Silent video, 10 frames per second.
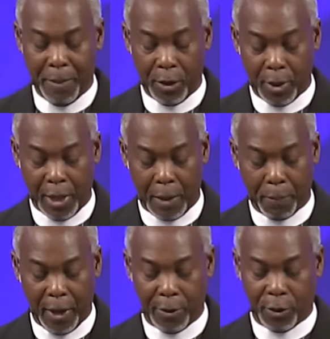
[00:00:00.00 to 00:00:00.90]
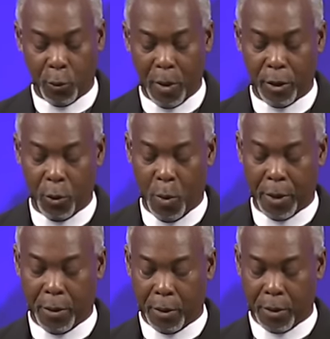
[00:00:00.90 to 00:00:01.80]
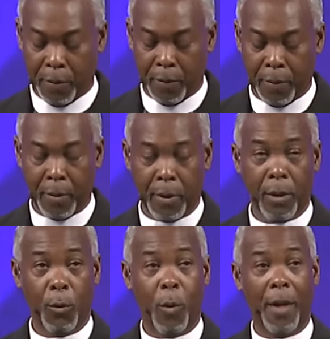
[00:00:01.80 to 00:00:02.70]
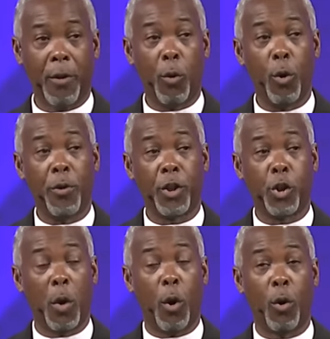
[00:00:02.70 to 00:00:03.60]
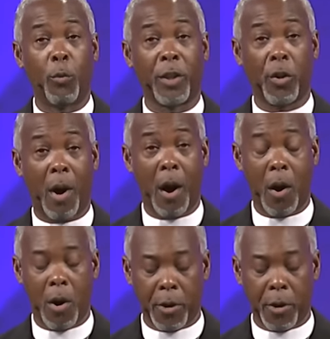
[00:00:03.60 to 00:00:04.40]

to that place where you wondered why the road that you were on was so hard?